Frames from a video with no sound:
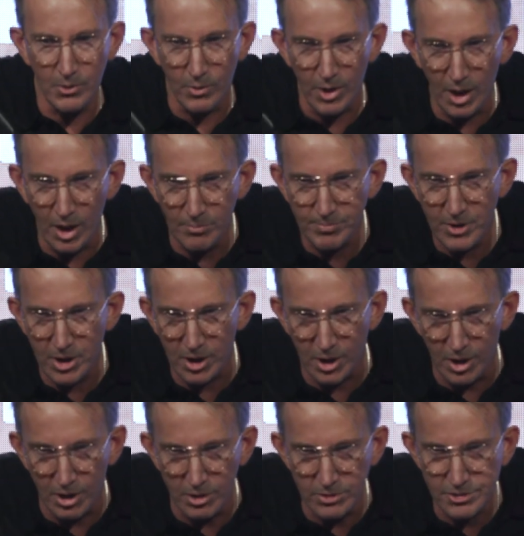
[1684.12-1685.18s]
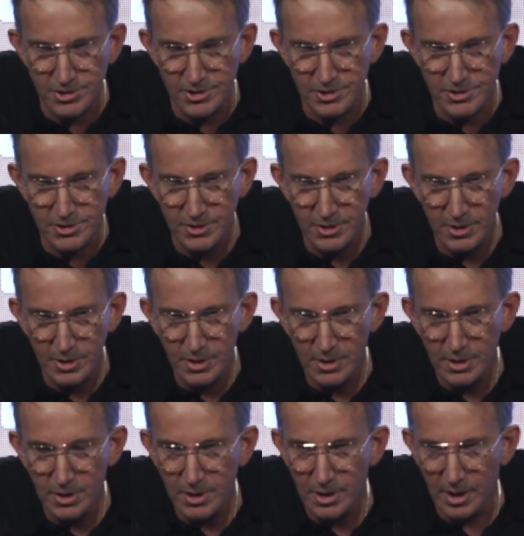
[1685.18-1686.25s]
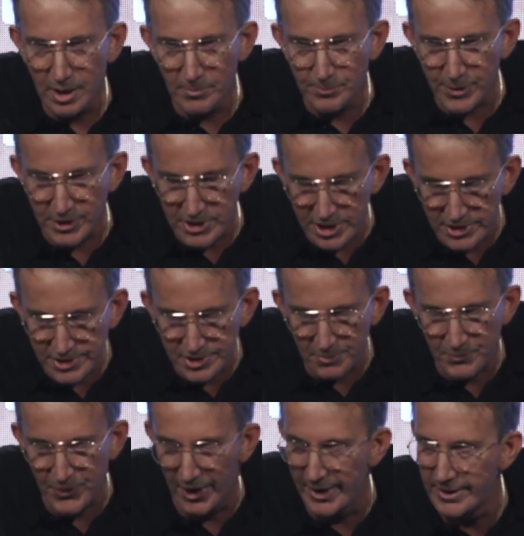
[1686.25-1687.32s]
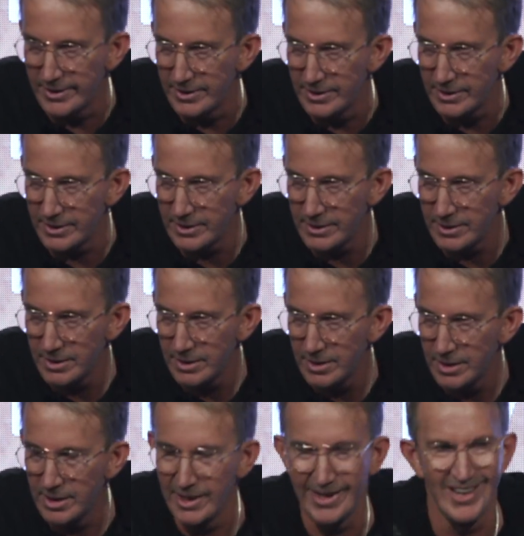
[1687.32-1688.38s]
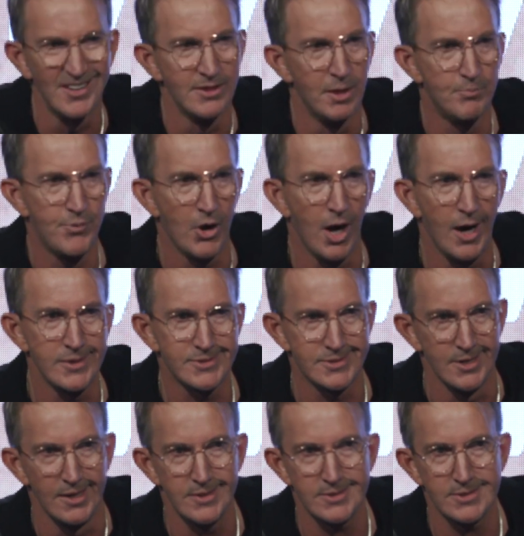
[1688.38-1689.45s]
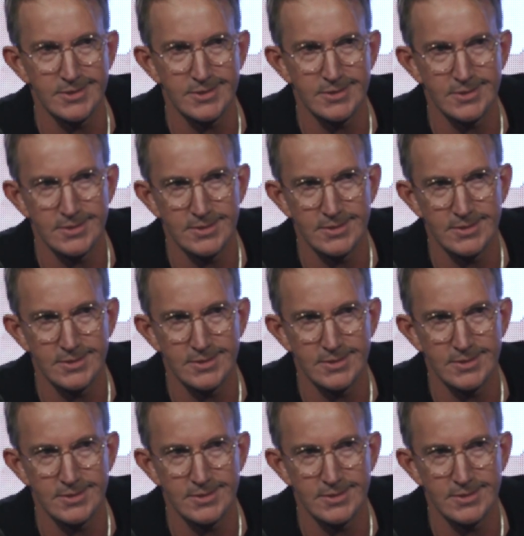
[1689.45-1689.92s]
were up close and participating in the process.